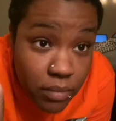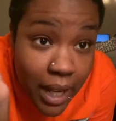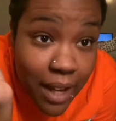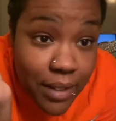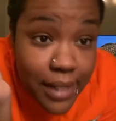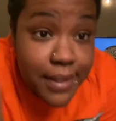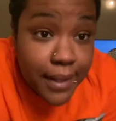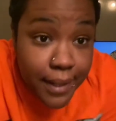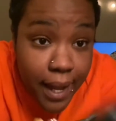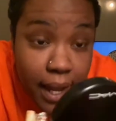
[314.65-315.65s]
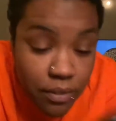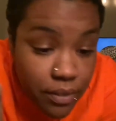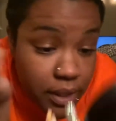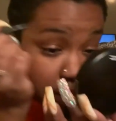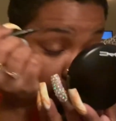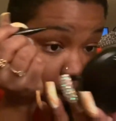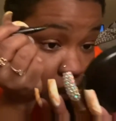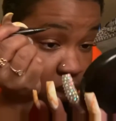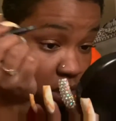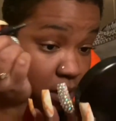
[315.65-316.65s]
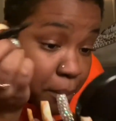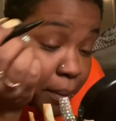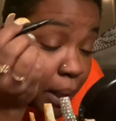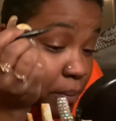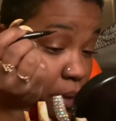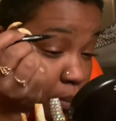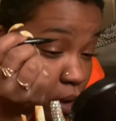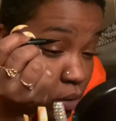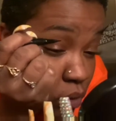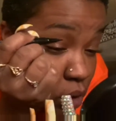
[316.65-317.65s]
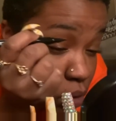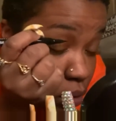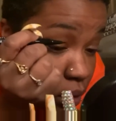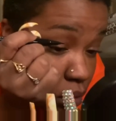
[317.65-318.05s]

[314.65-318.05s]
have it as a guide for these lashes and pop them on real quick.